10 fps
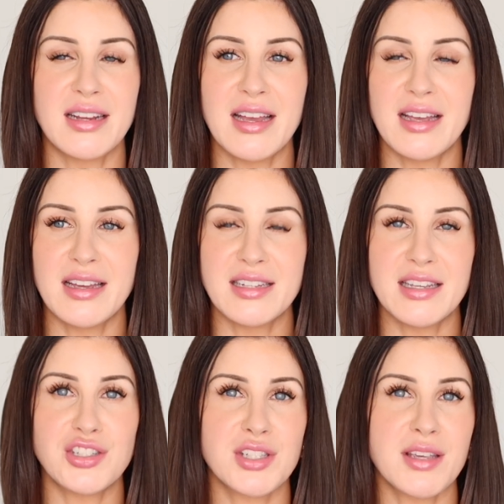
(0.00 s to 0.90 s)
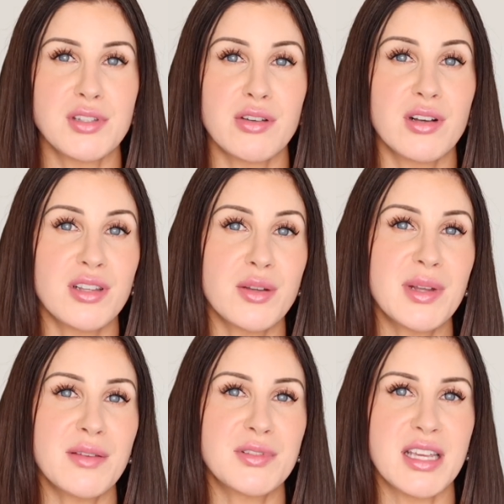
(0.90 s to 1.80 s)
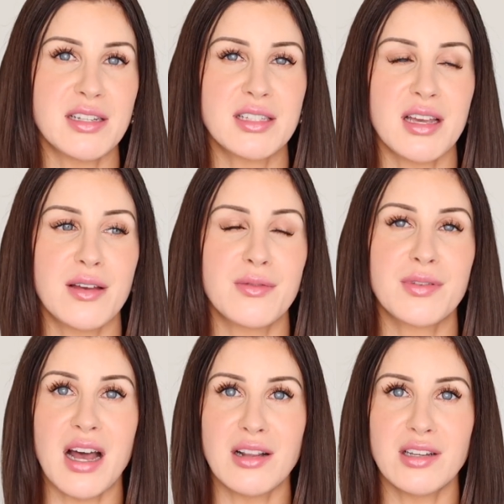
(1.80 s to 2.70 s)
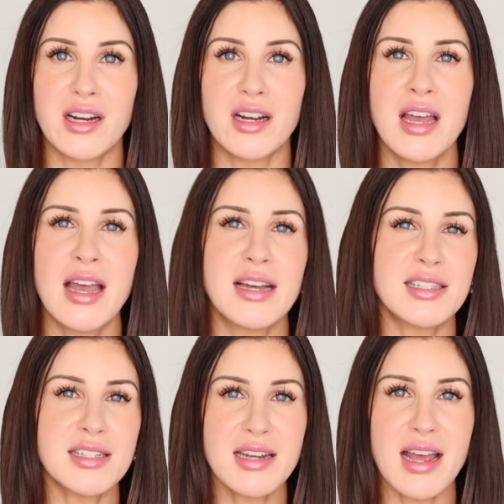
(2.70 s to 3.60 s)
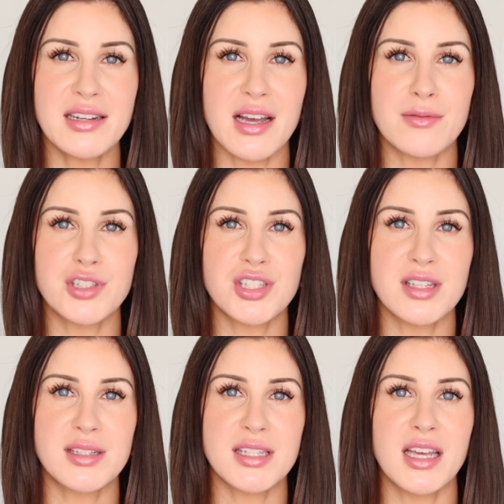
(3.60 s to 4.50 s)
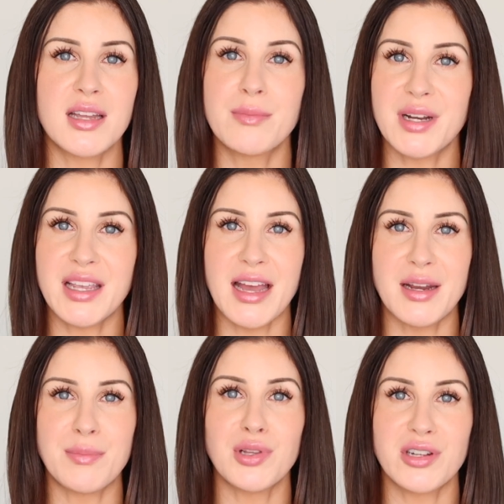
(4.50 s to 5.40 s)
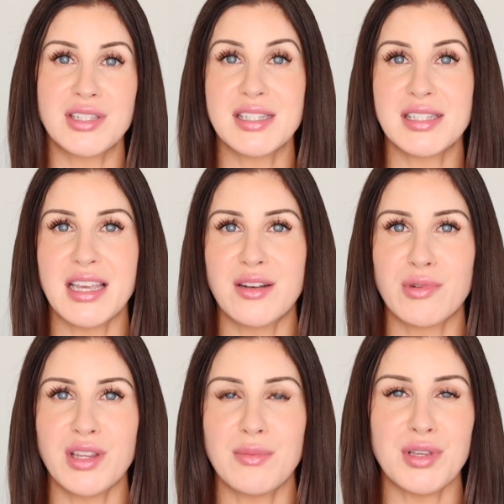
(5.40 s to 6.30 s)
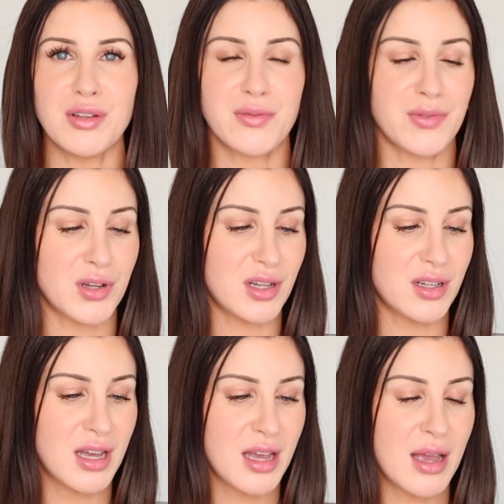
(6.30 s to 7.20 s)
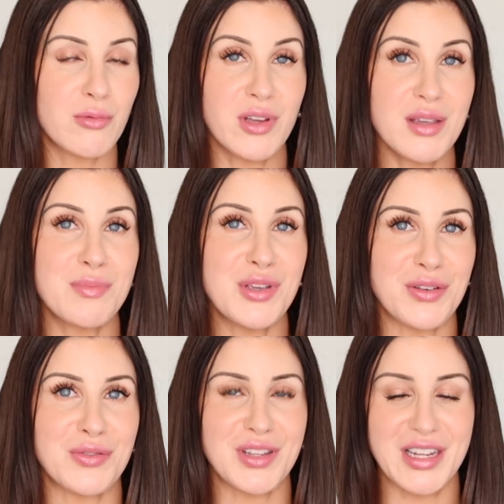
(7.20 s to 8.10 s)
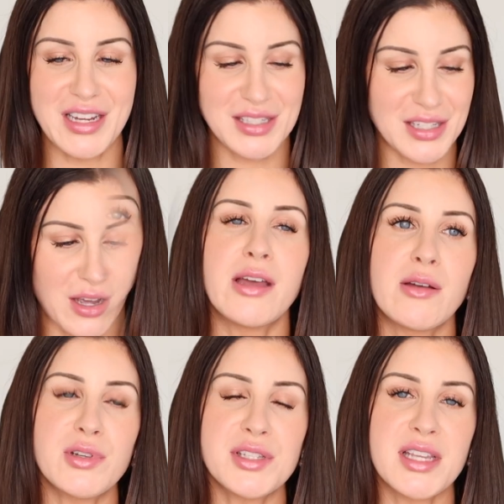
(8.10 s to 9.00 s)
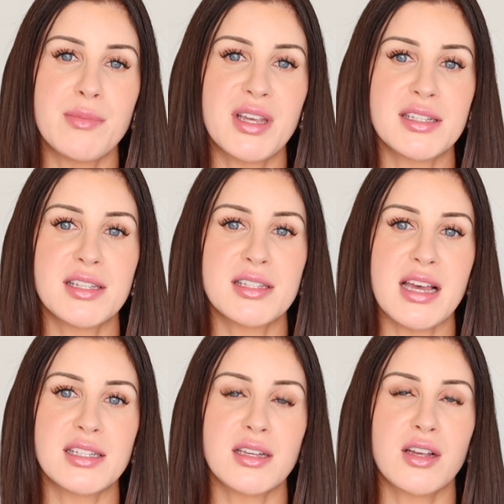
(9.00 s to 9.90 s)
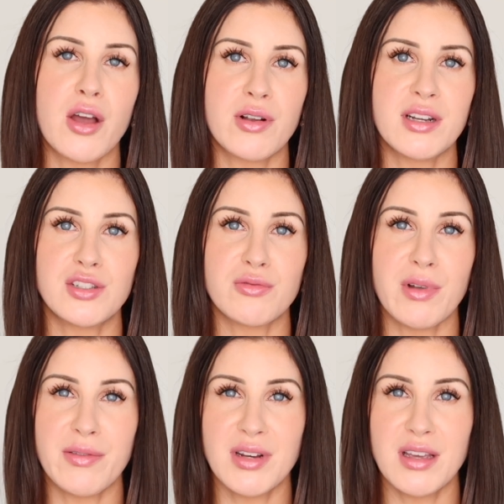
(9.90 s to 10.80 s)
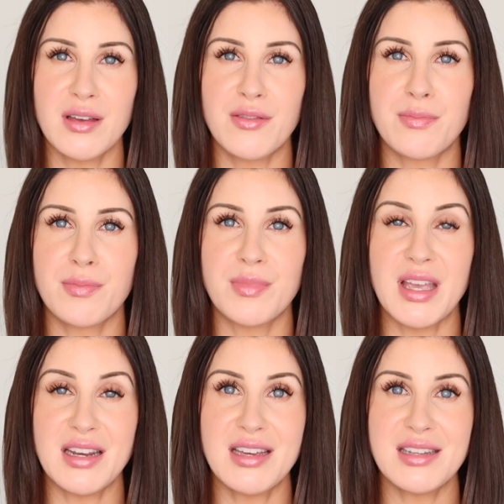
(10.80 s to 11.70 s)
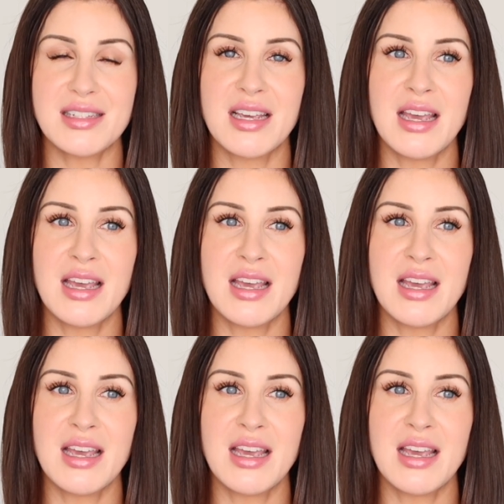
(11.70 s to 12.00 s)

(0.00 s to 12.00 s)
and it just gives you a little bit of tint of color. It doesn't add coverage to the skin, but again, it blurs the skin really beautifully. So now I will say, because this has a coconut derivative in it,